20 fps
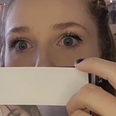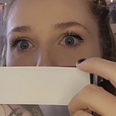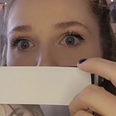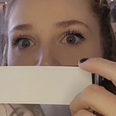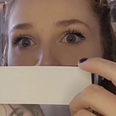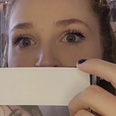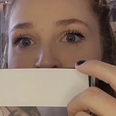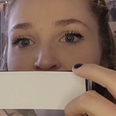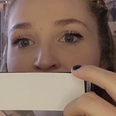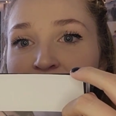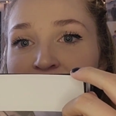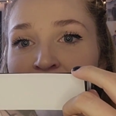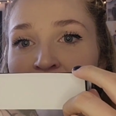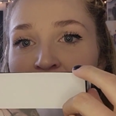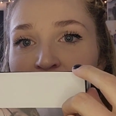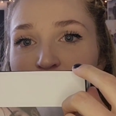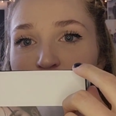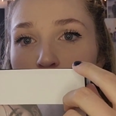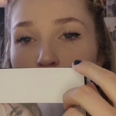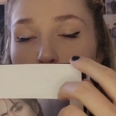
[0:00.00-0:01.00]
He's in a
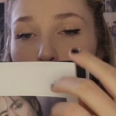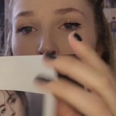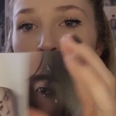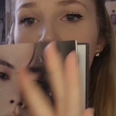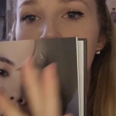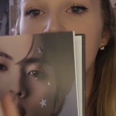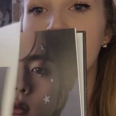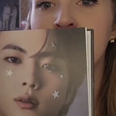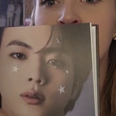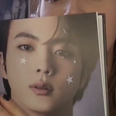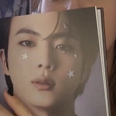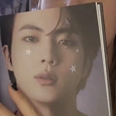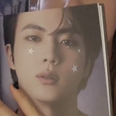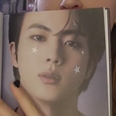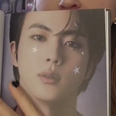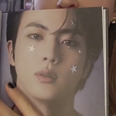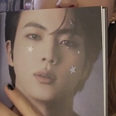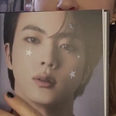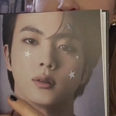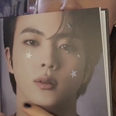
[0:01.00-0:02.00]
tank top.
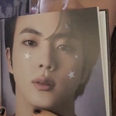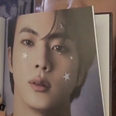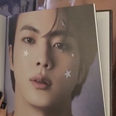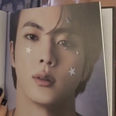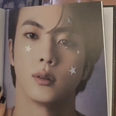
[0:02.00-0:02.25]
He is in a